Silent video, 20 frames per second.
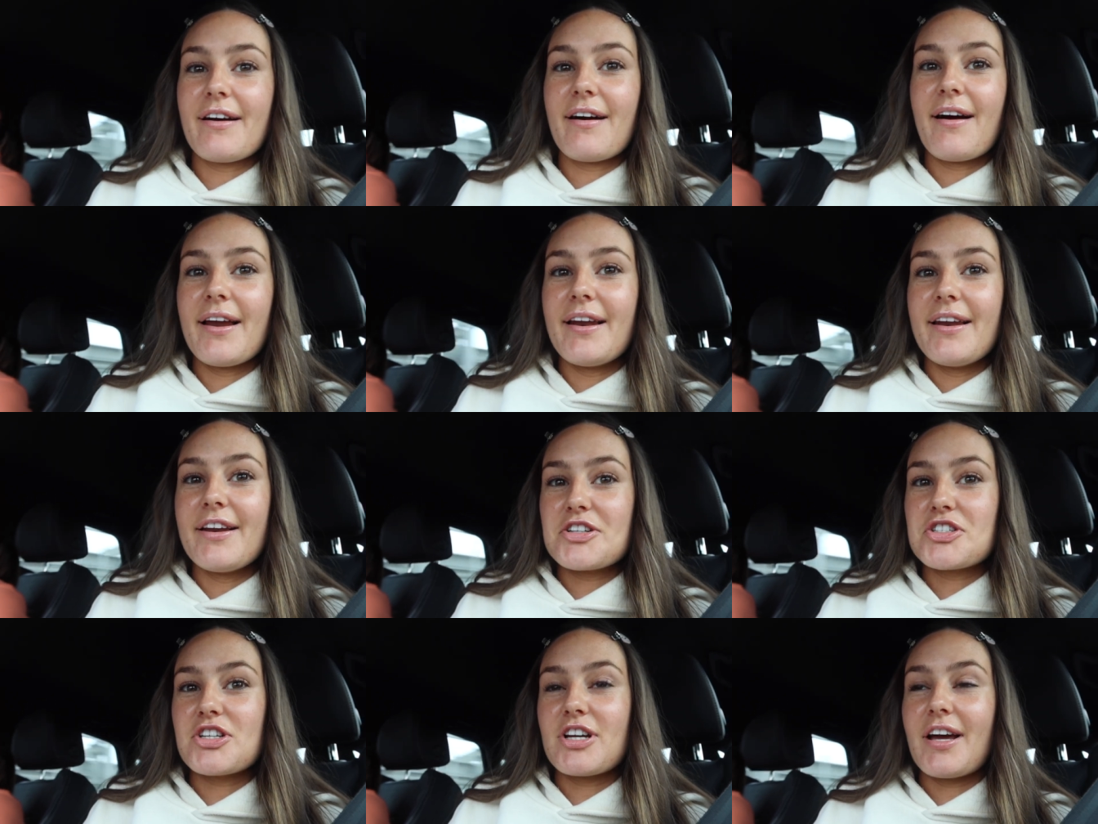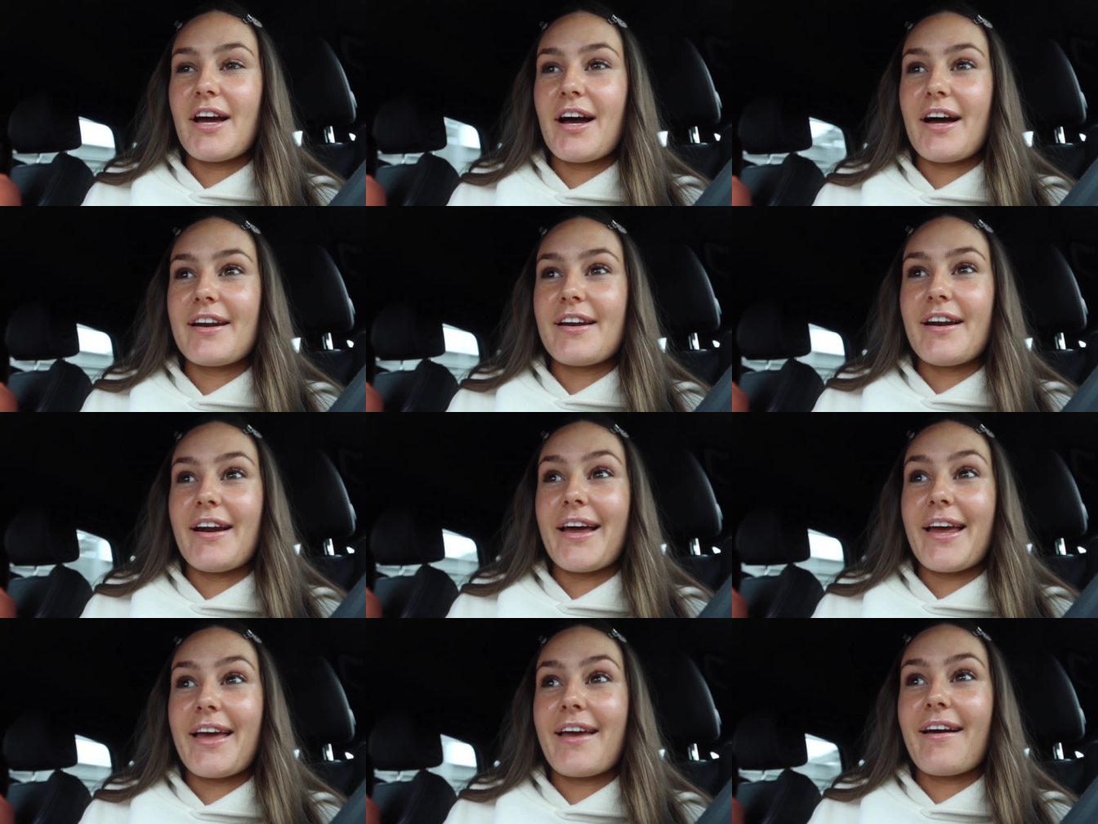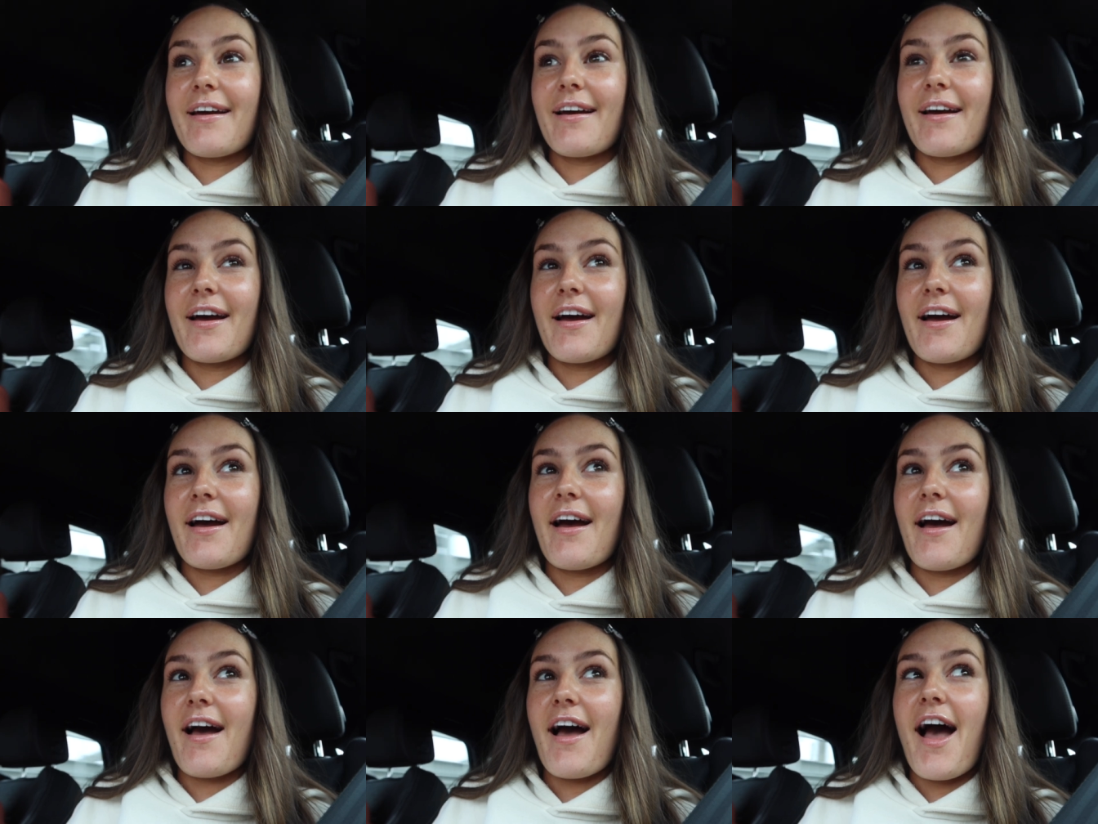I literally had like
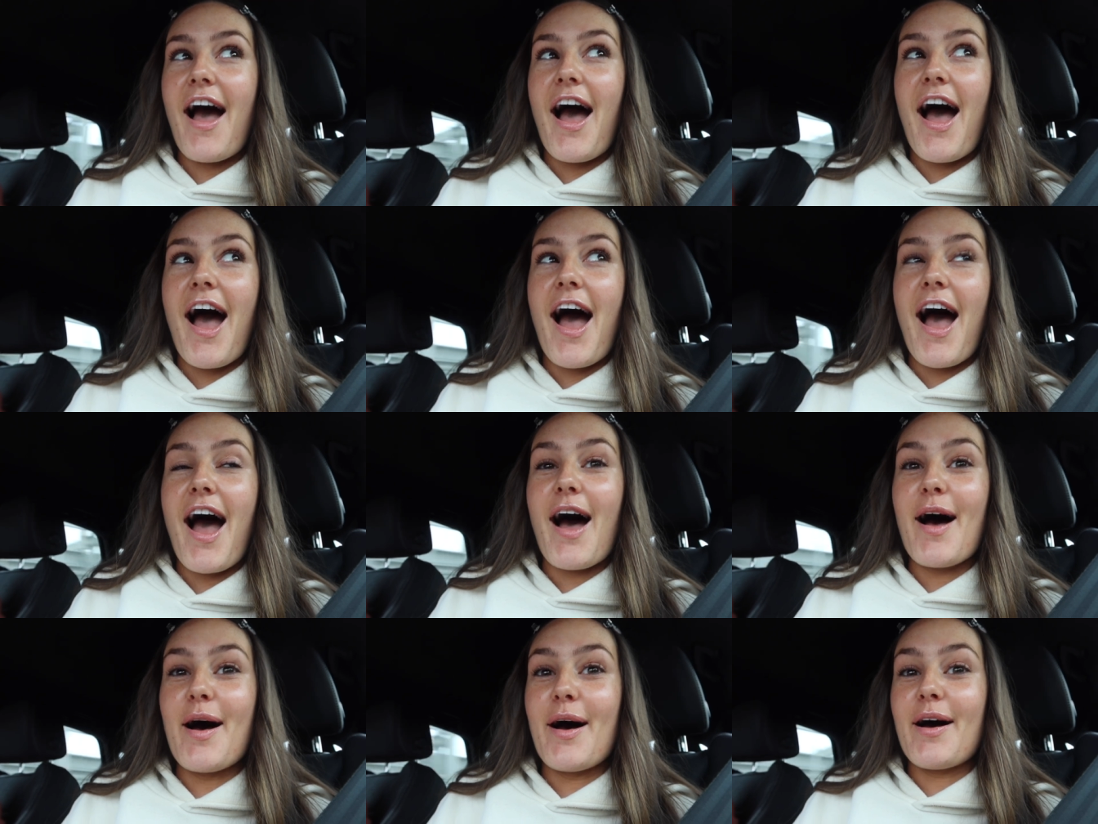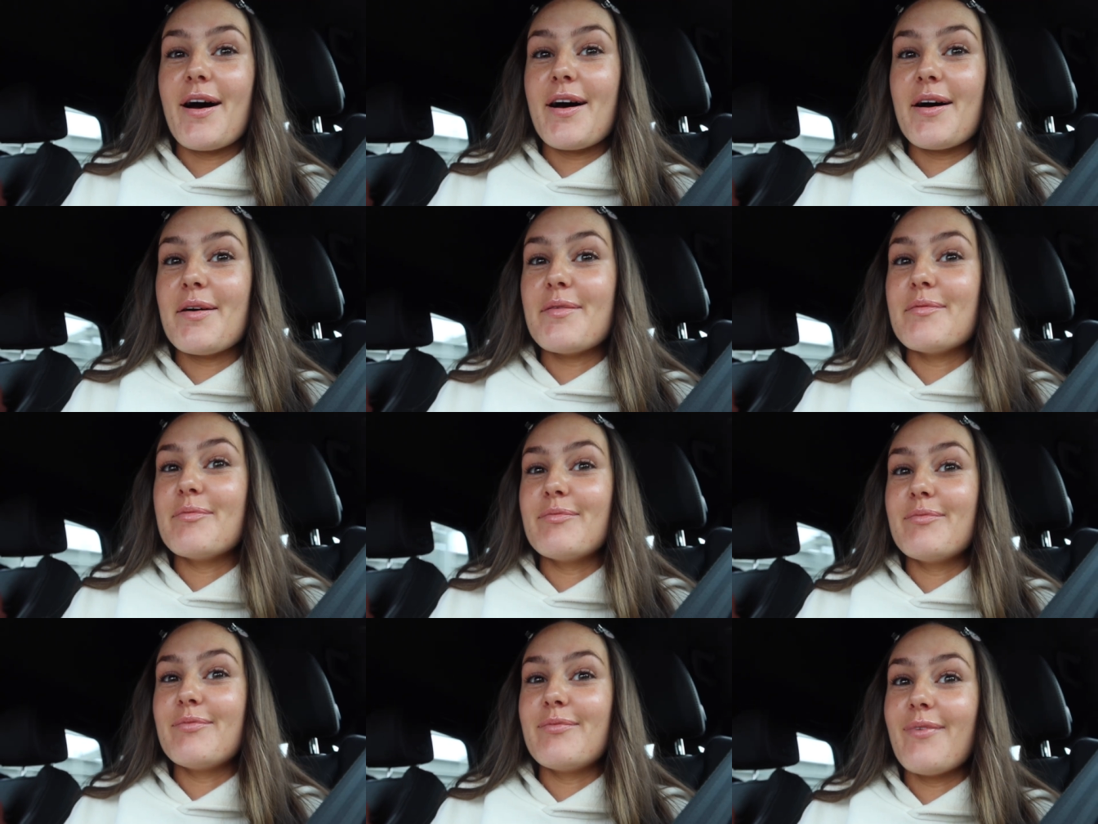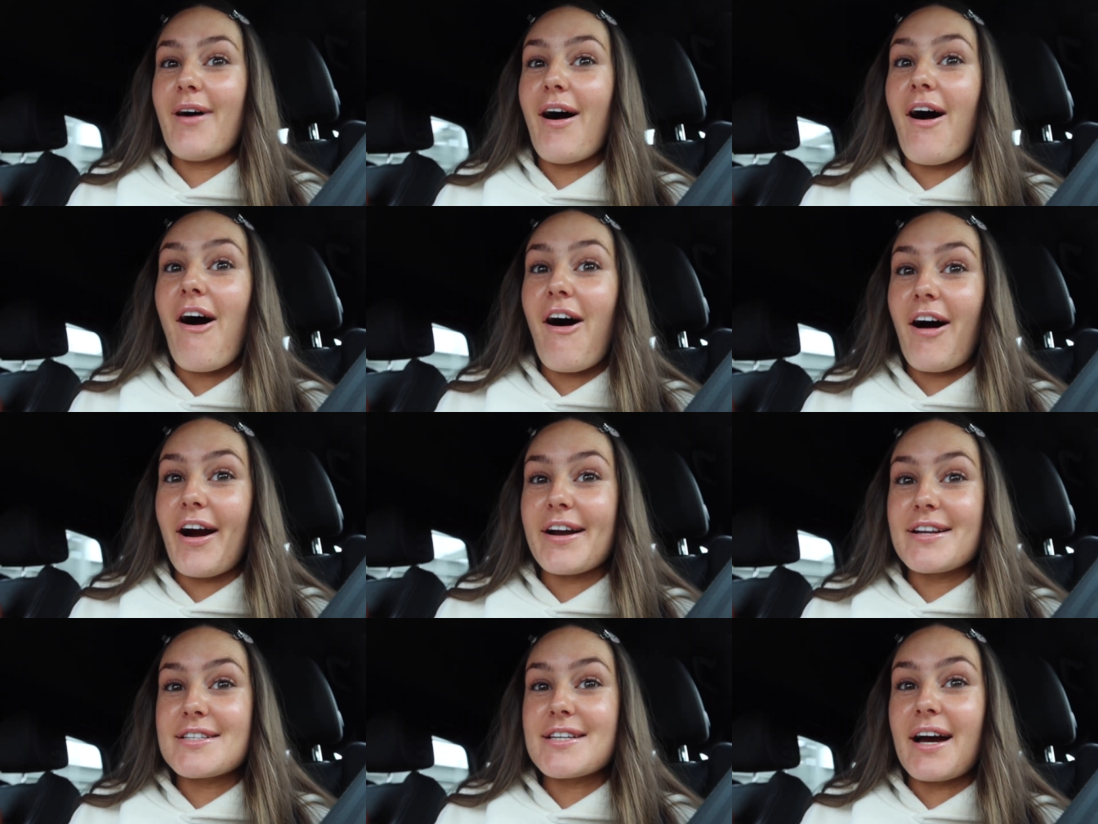a
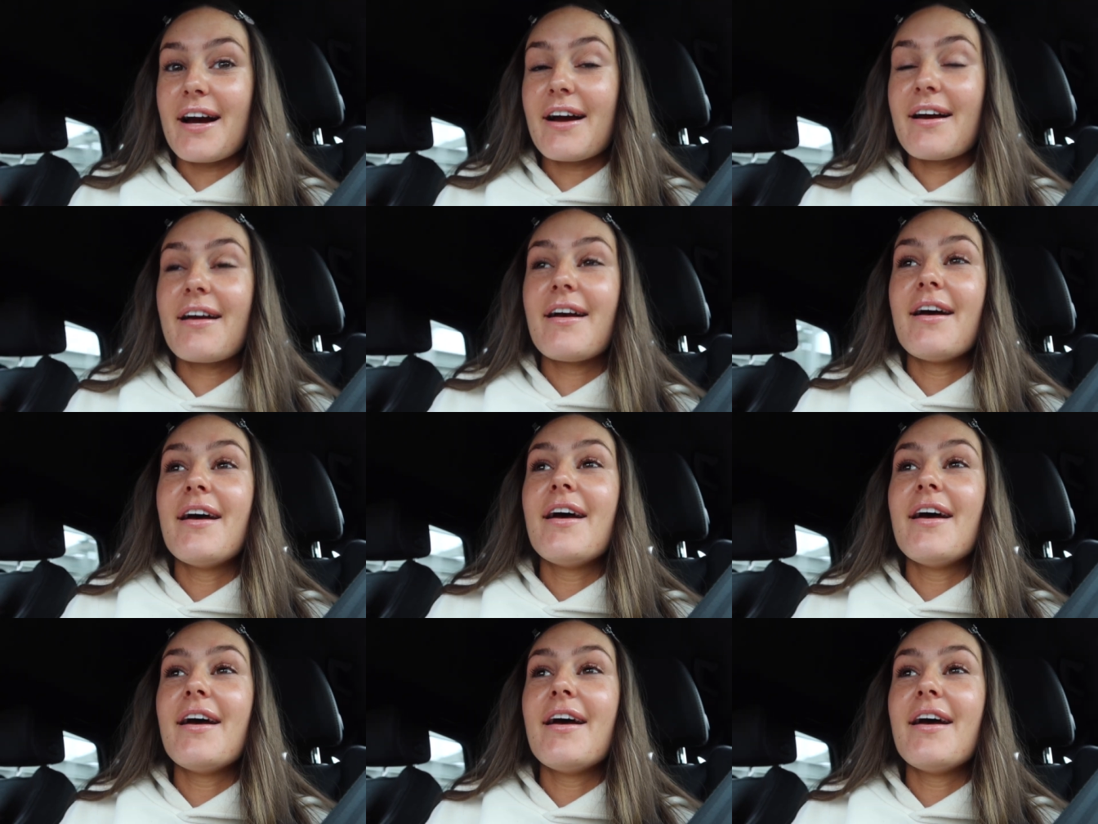heart attack.